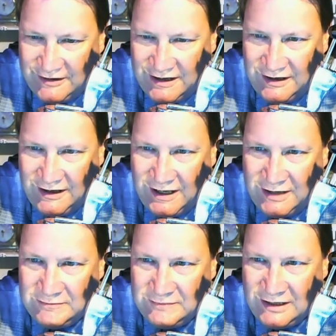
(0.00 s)

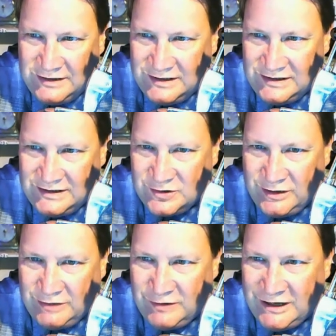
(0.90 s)
I think these are
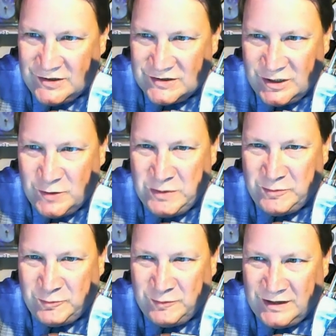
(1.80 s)
great writers, and I hope
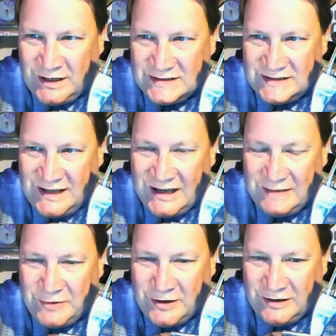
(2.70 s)
people realize
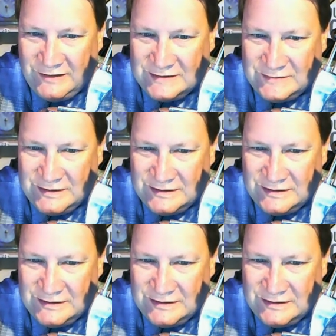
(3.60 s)
that part of these.